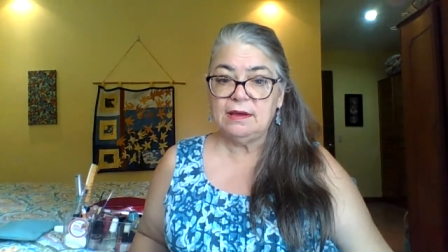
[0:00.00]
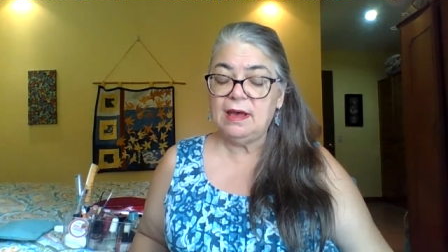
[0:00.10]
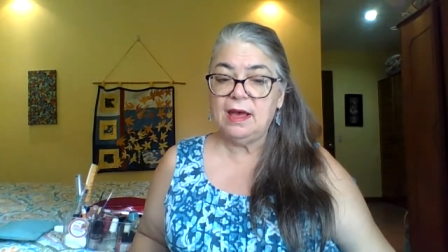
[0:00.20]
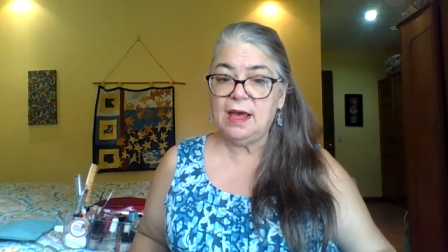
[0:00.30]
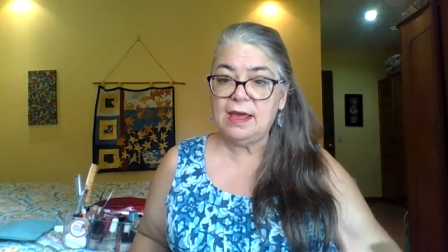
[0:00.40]

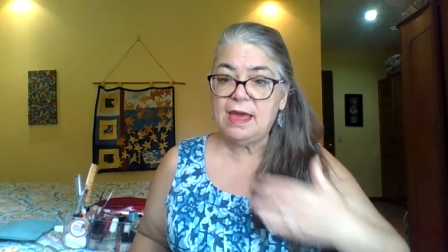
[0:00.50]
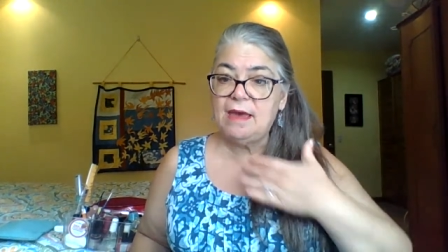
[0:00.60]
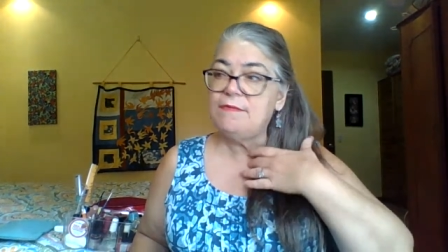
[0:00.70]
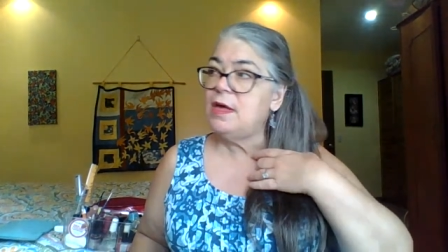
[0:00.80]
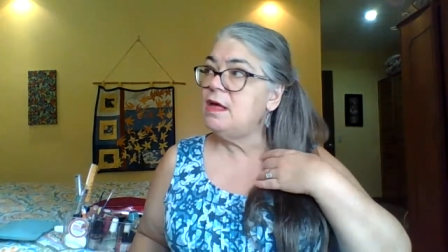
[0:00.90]
I, I
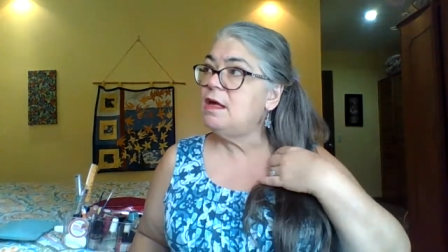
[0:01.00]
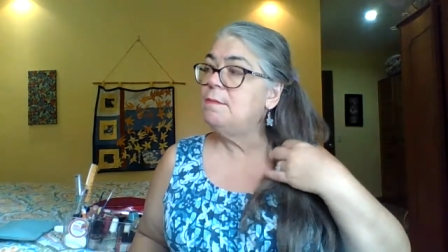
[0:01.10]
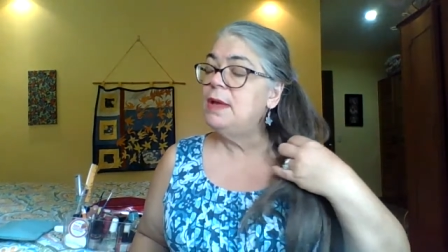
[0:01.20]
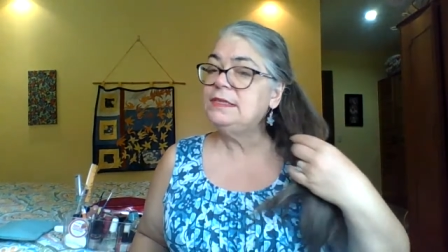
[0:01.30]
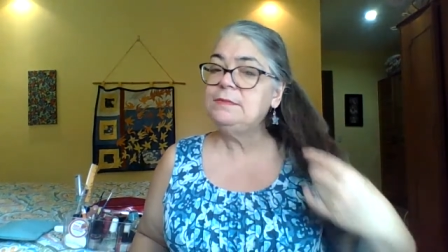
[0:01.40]
have
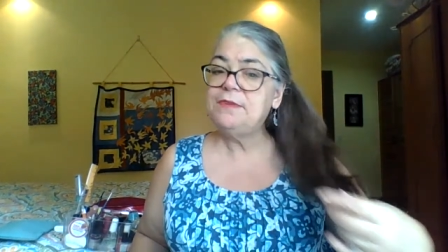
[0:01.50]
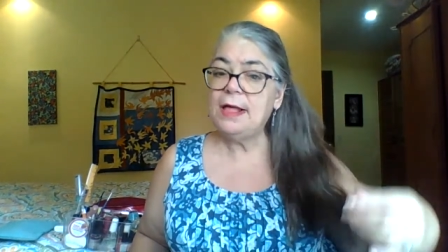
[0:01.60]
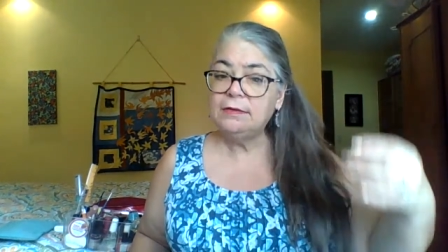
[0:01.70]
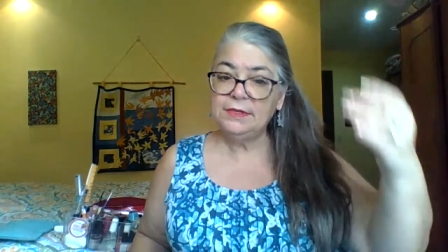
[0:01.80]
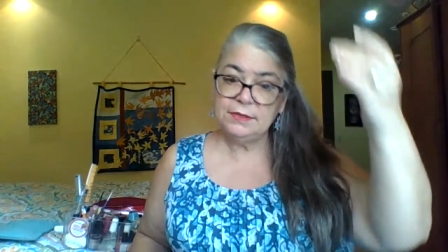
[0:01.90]
Muslim
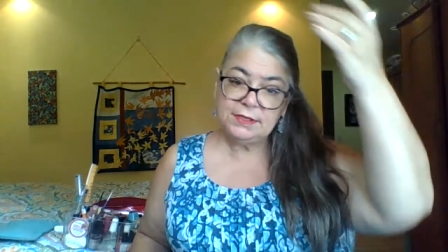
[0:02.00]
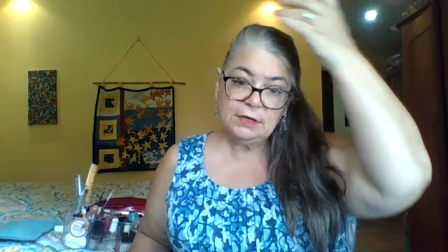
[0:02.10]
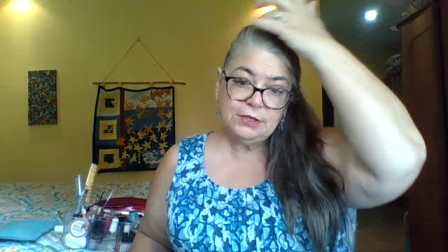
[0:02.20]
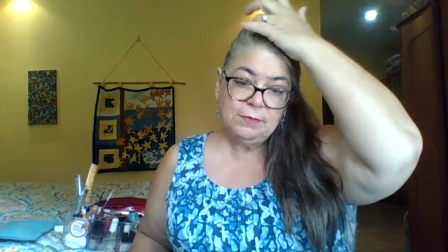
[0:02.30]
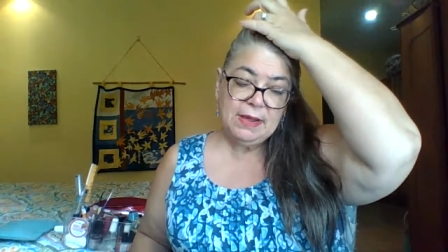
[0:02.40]
followers on
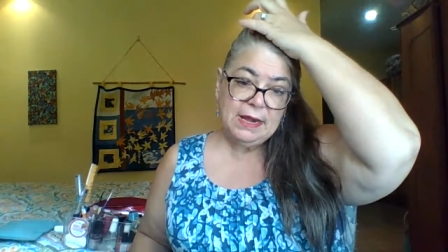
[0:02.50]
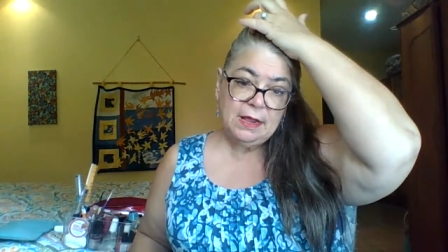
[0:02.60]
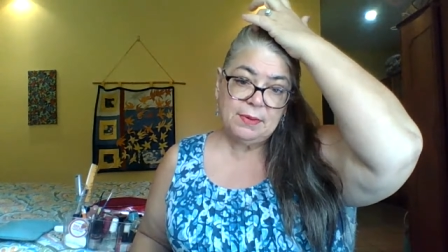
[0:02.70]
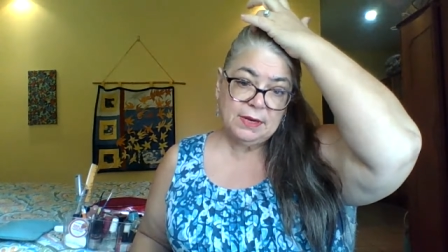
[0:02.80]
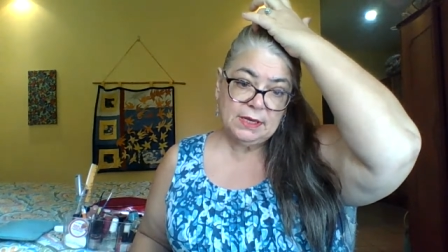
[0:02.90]
social
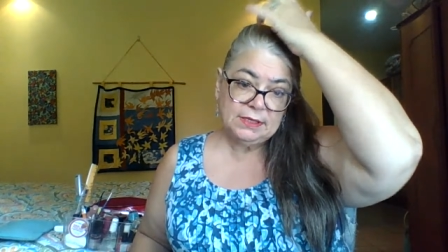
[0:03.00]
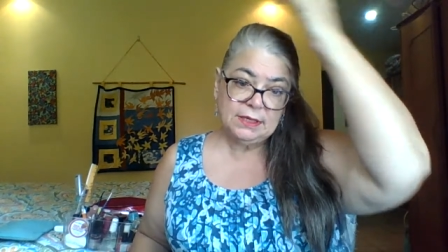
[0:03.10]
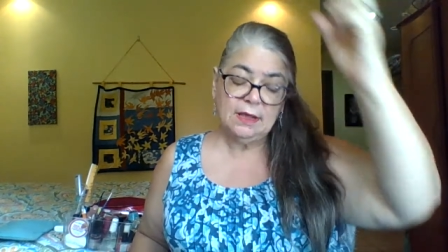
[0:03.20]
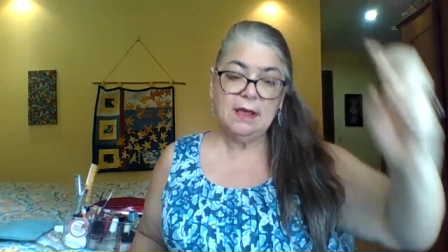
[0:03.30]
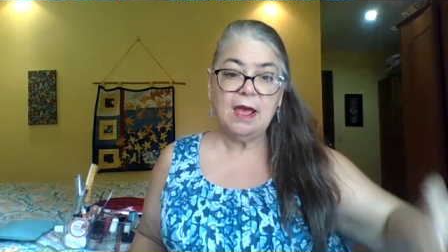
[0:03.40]
media
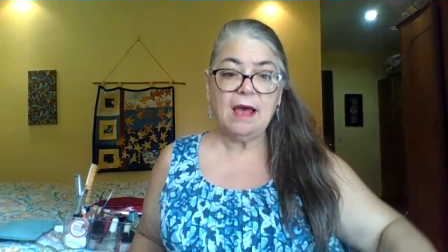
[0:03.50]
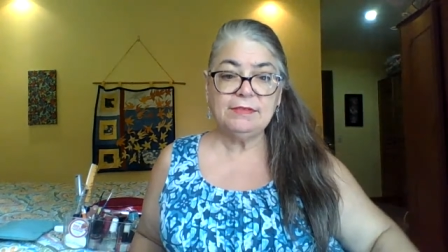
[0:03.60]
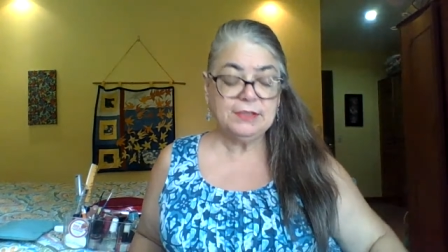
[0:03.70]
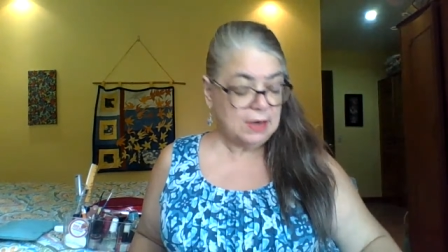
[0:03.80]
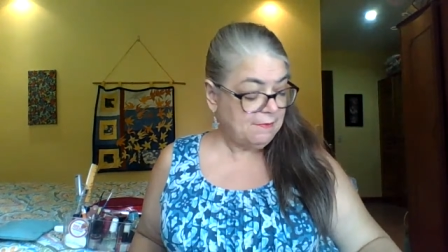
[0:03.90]
because
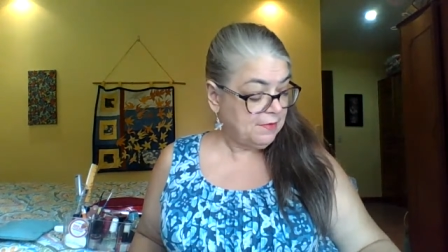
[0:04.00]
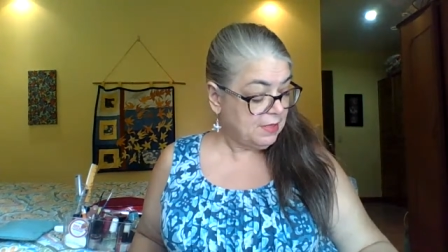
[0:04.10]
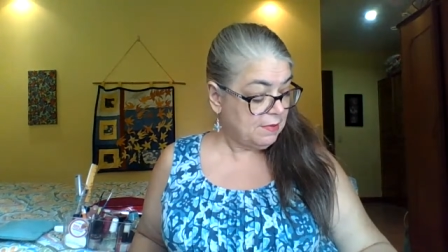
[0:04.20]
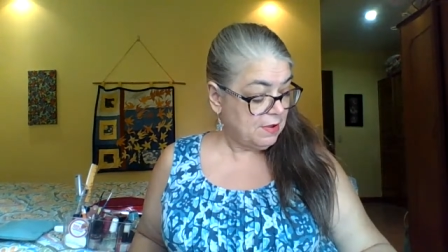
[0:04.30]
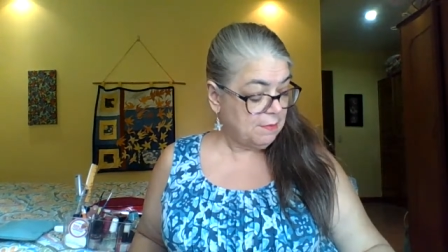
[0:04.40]
I've stood up for
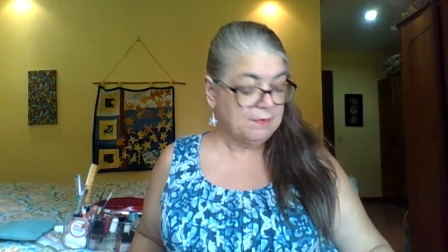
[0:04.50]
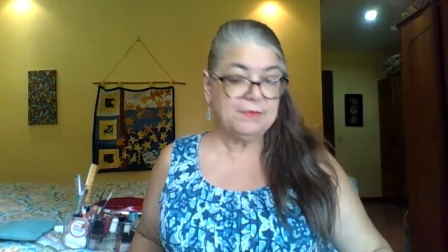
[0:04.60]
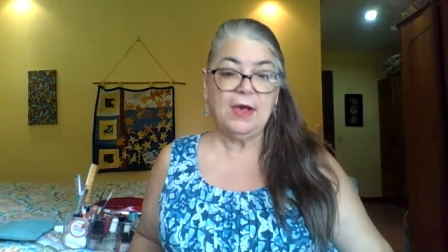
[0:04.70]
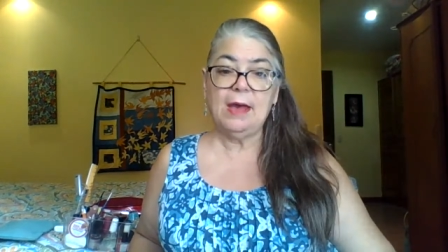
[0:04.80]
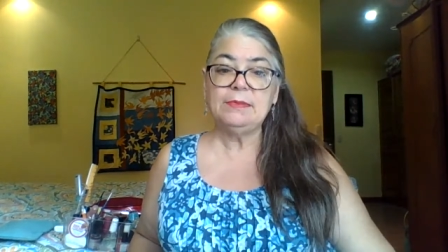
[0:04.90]
them a number
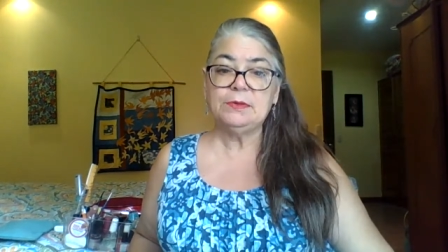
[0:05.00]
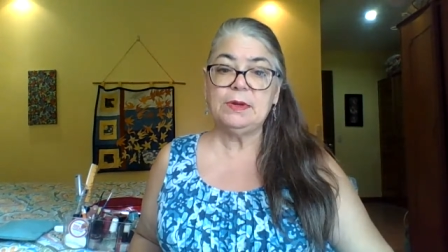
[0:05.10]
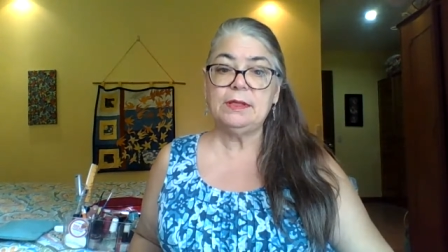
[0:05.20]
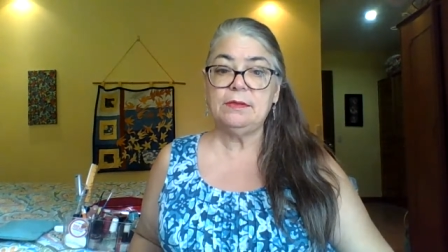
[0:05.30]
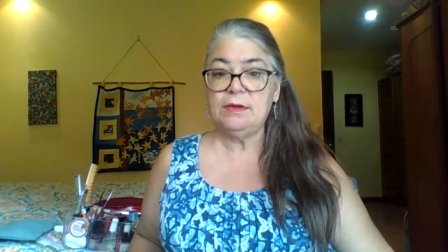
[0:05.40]
of times
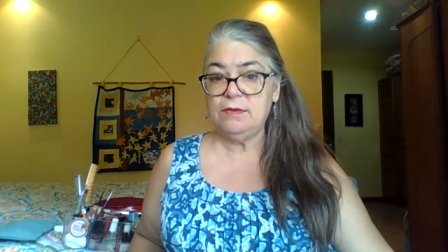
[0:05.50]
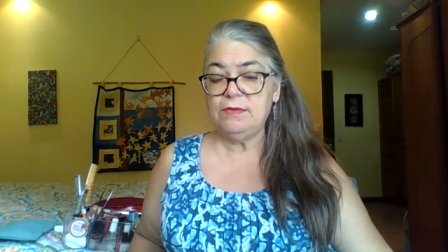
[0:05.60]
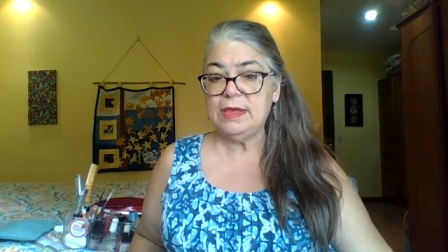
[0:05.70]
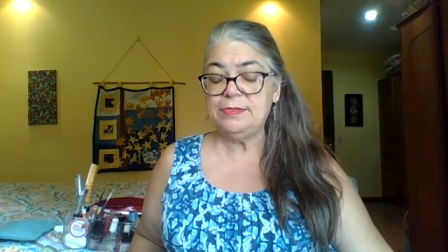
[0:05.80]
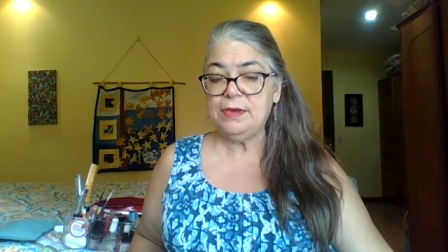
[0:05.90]
when
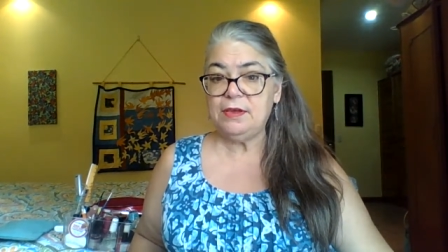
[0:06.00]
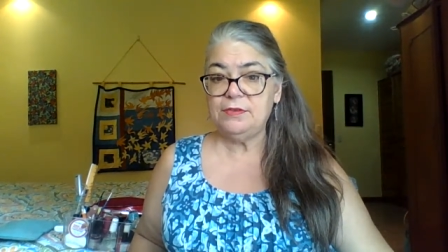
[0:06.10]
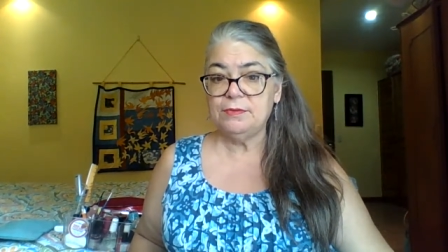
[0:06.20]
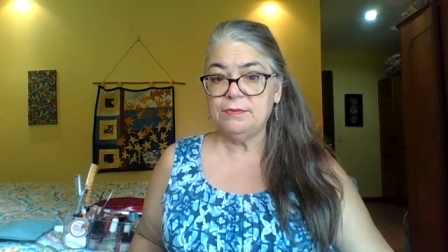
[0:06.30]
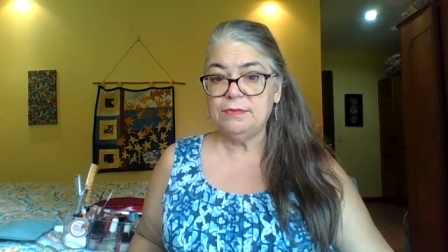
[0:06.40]
you get
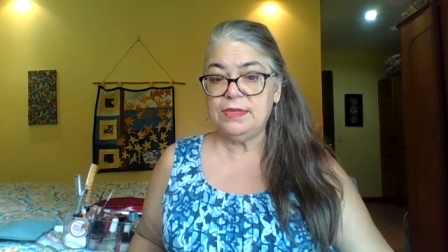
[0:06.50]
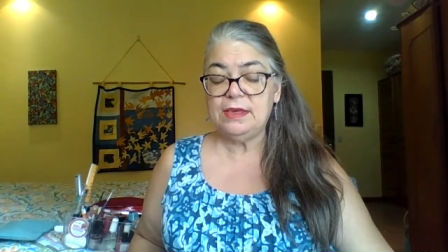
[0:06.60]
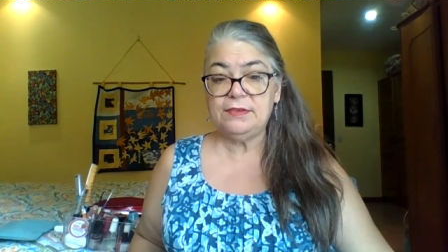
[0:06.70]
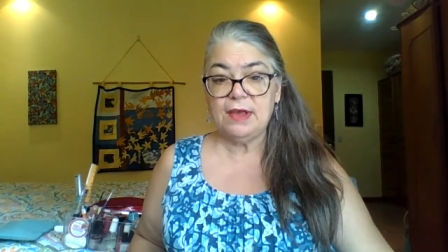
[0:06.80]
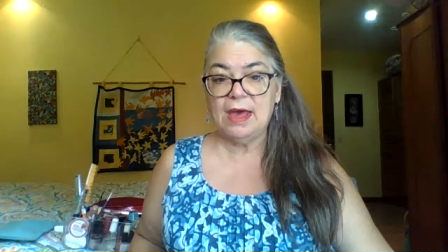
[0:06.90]
these
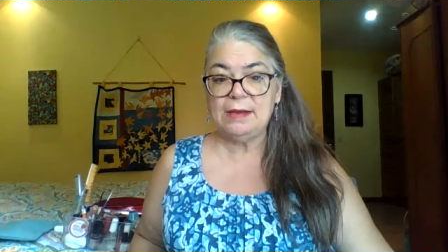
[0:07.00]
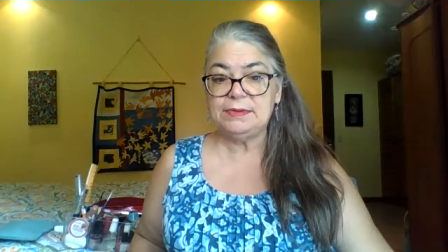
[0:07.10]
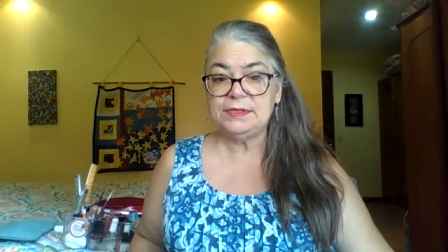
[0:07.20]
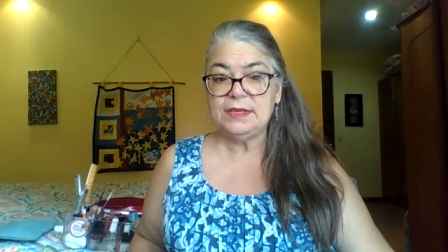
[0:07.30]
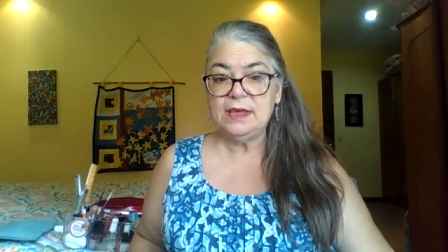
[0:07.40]
these
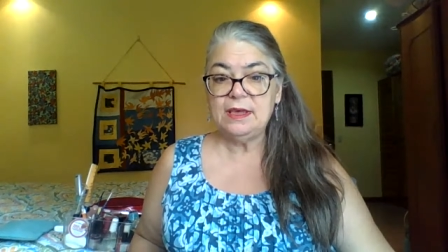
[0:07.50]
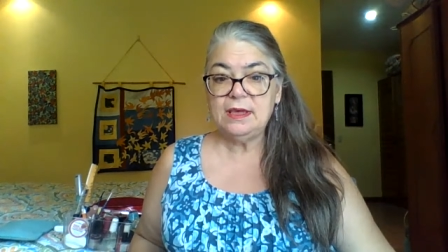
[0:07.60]
types